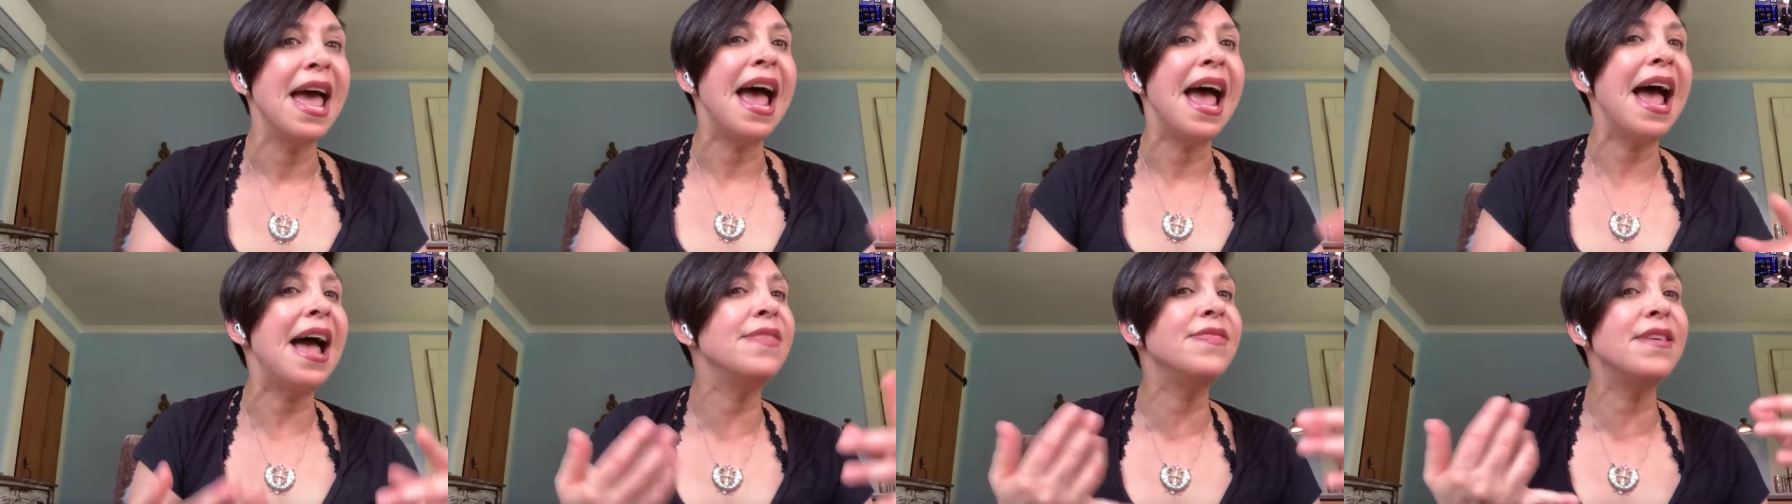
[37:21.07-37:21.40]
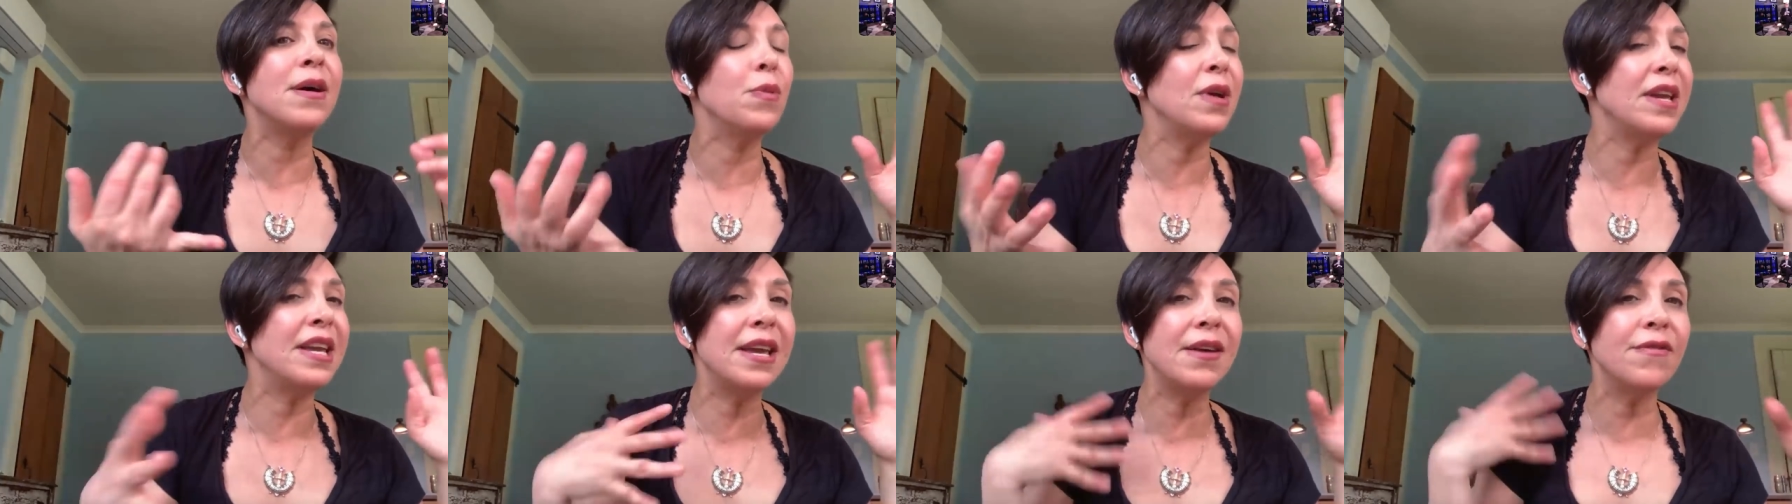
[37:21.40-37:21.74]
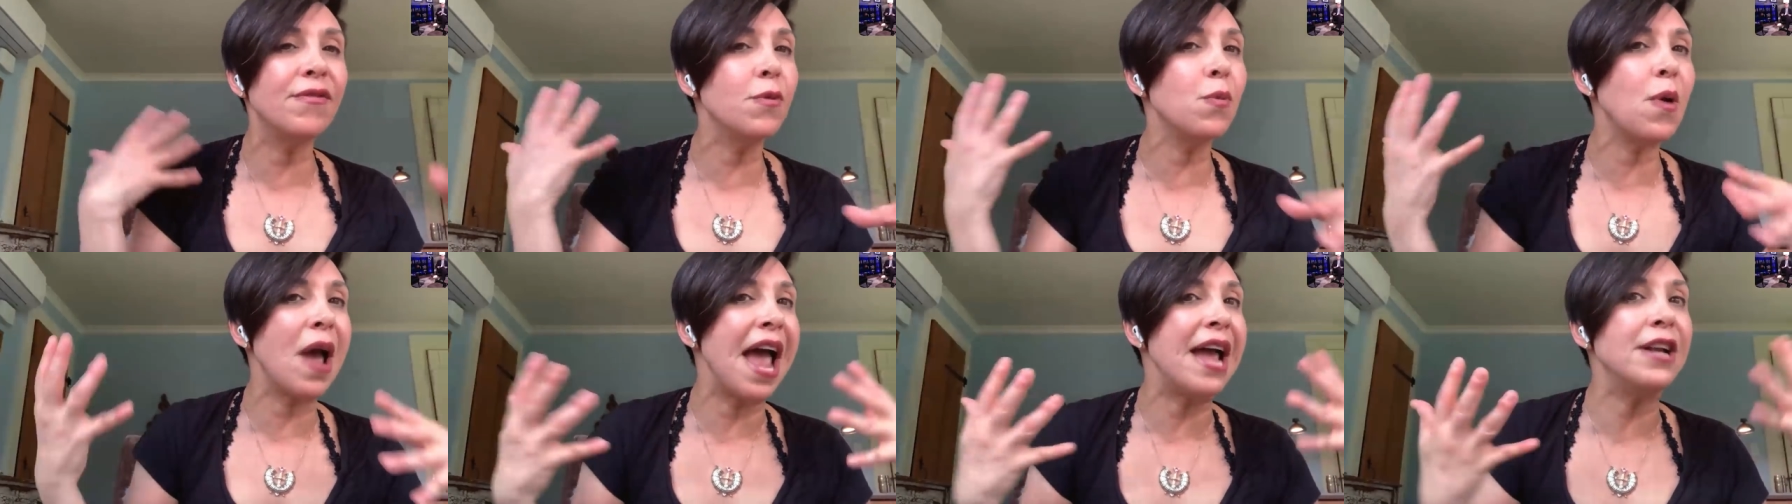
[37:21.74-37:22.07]
And then we give
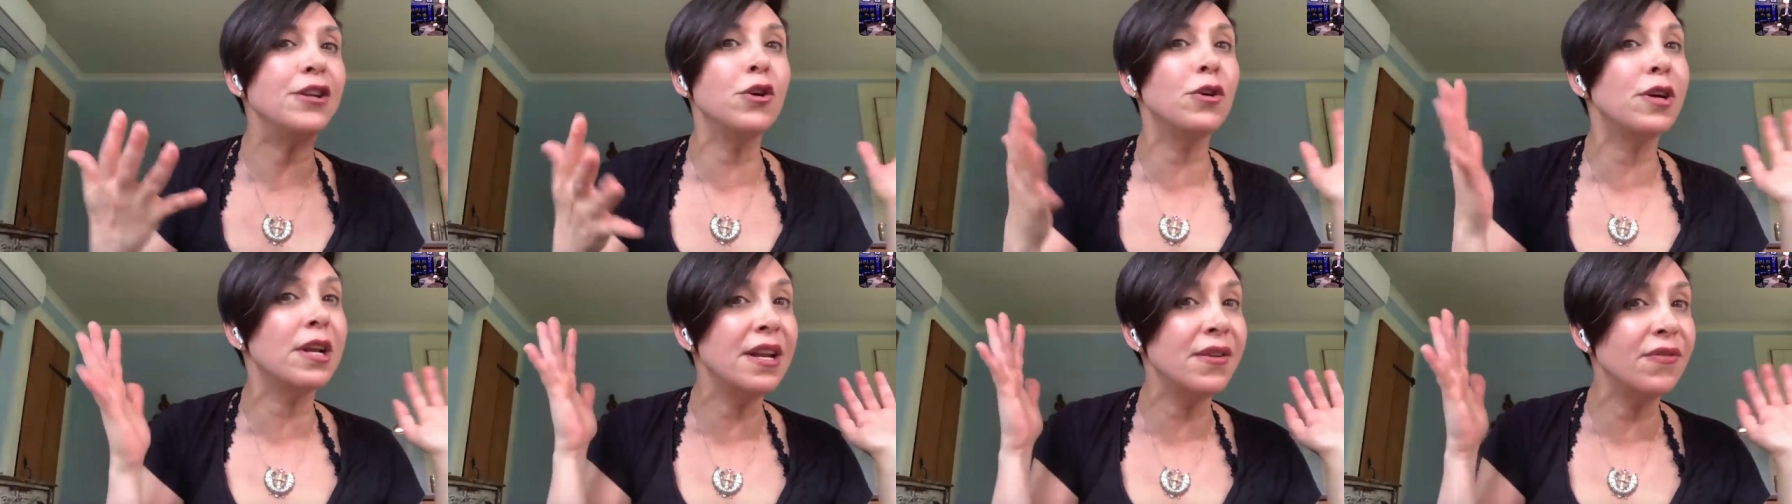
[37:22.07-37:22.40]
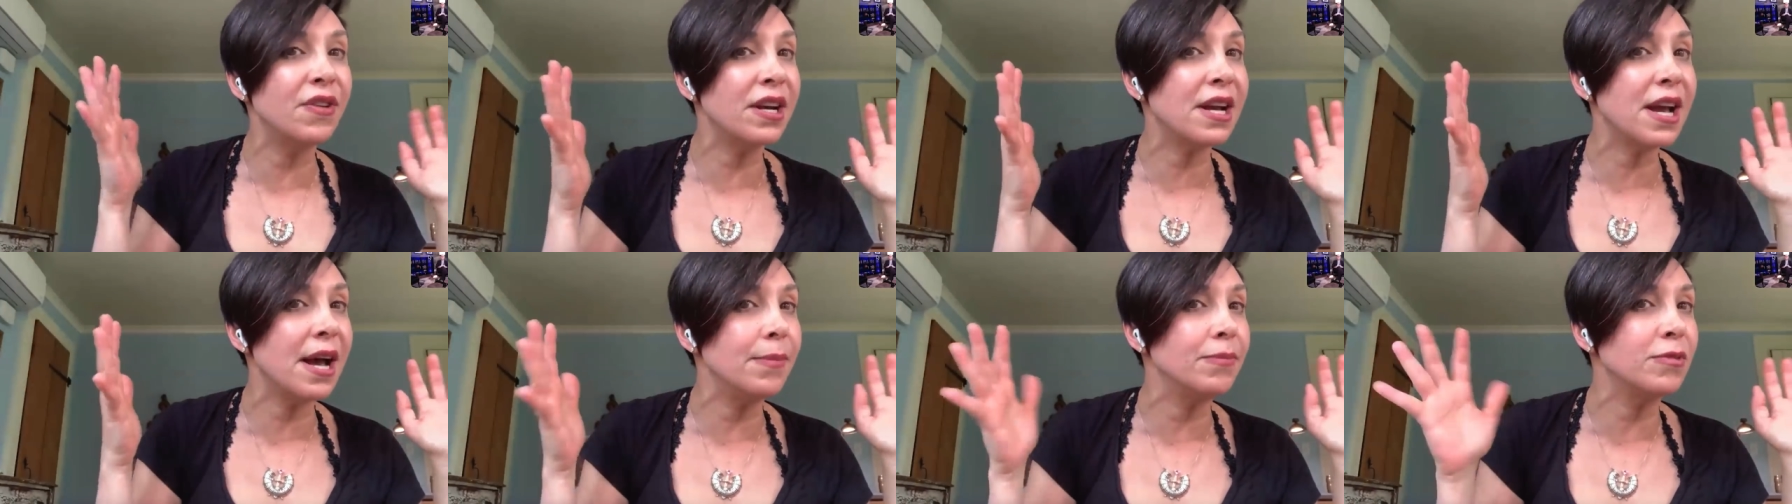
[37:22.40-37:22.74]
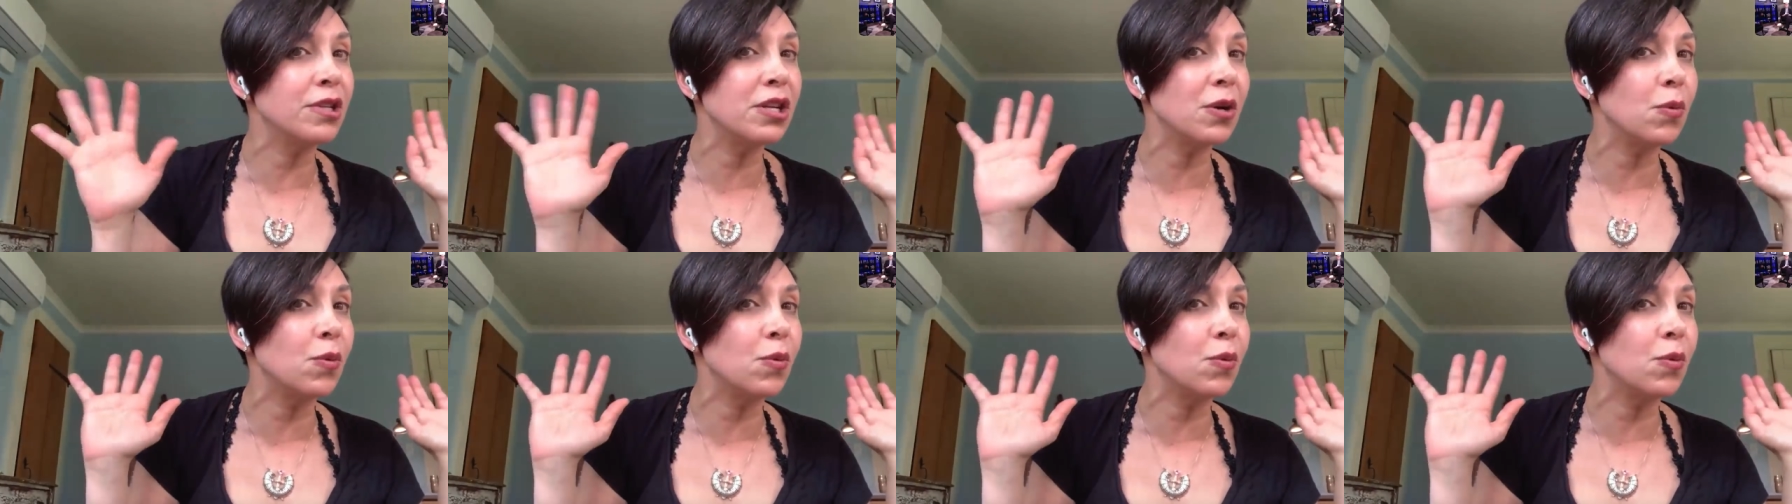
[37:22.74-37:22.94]
away, and you can even come to,